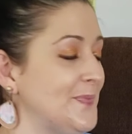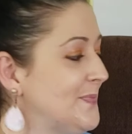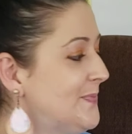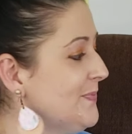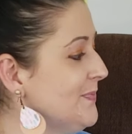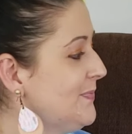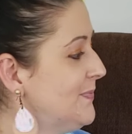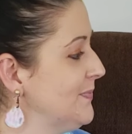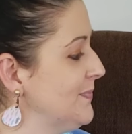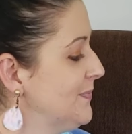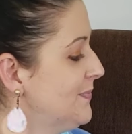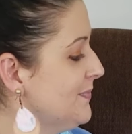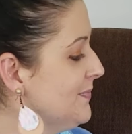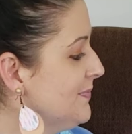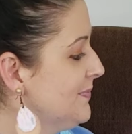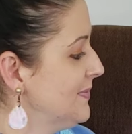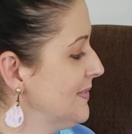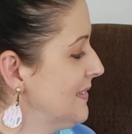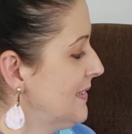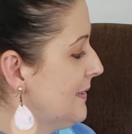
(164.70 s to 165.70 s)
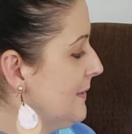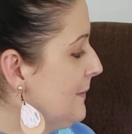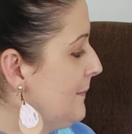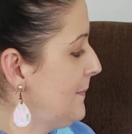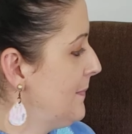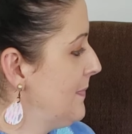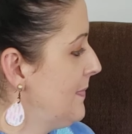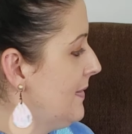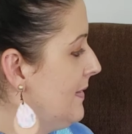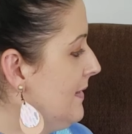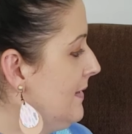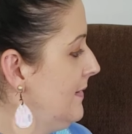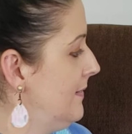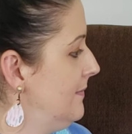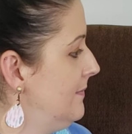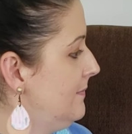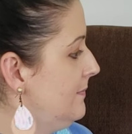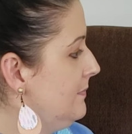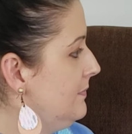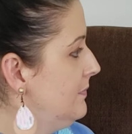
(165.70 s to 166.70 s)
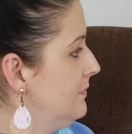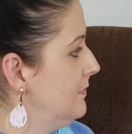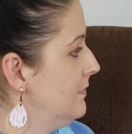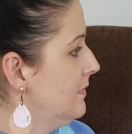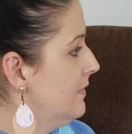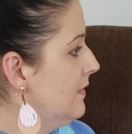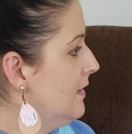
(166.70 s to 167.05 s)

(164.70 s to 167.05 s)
(silence)